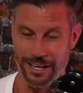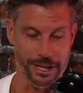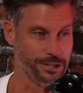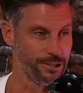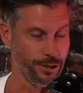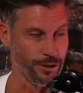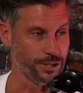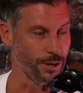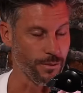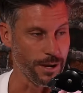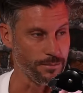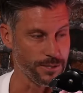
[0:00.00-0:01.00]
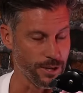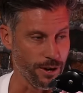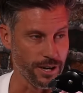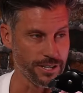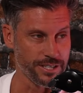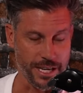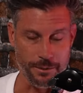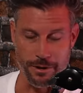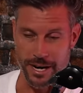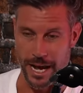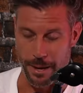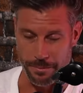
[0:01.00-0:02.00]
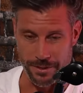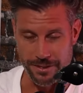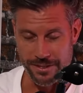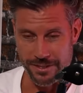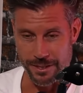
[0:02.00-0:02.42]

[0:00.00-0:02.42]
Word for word: let's launch a website and see what happens.